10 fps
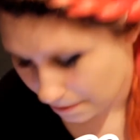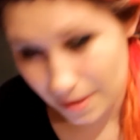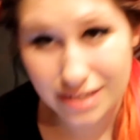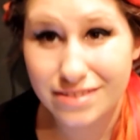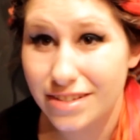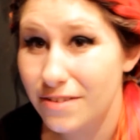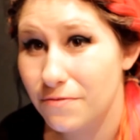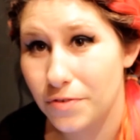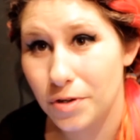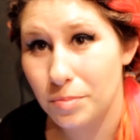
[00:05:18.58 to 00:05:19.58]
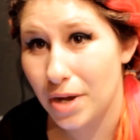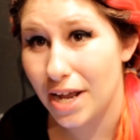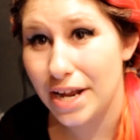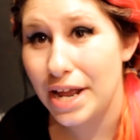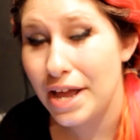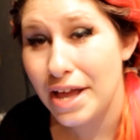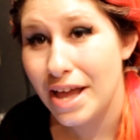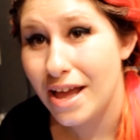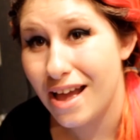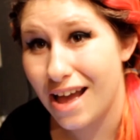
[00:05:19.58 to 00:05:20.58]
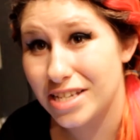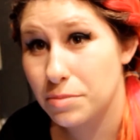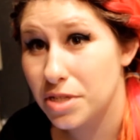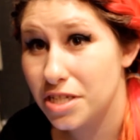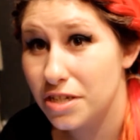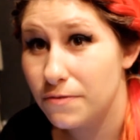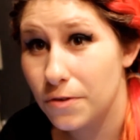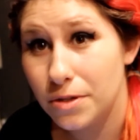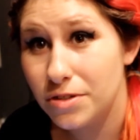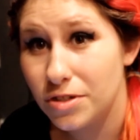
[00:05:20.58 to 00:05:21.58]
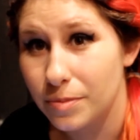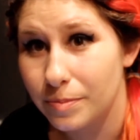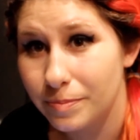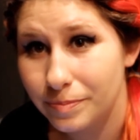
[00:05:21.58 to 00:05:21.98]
that's it for my Ask Missy for YouTube.